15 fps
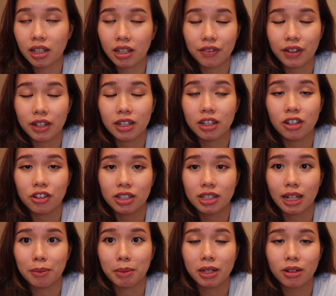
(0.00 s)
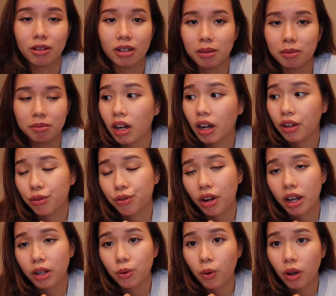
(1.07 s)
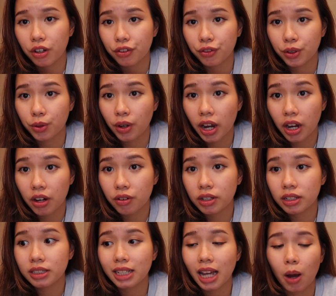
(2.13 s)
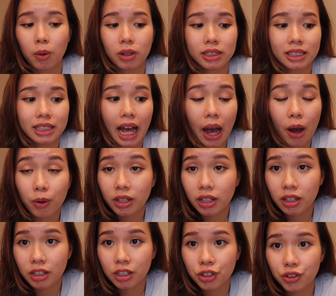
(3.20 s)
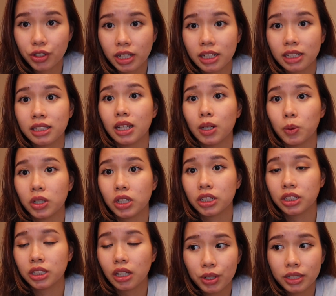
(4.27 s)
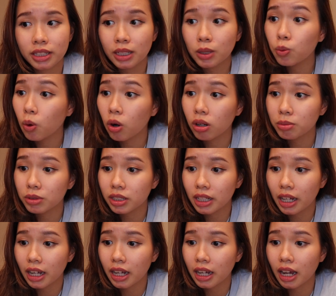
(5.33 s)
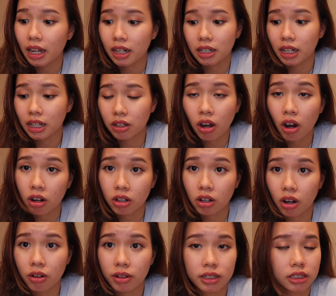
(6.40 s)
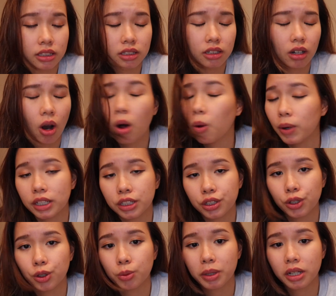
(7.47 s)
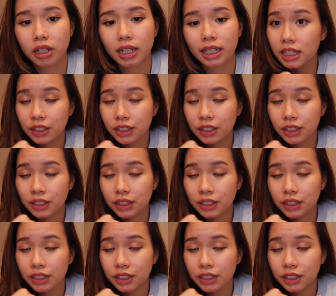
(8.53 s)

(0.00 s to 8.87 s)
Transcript: If I didn't, just let me know. I ran quite a few errands. I was out in the streets. It was pretty warm today, and in Hong Kong, it's always humid.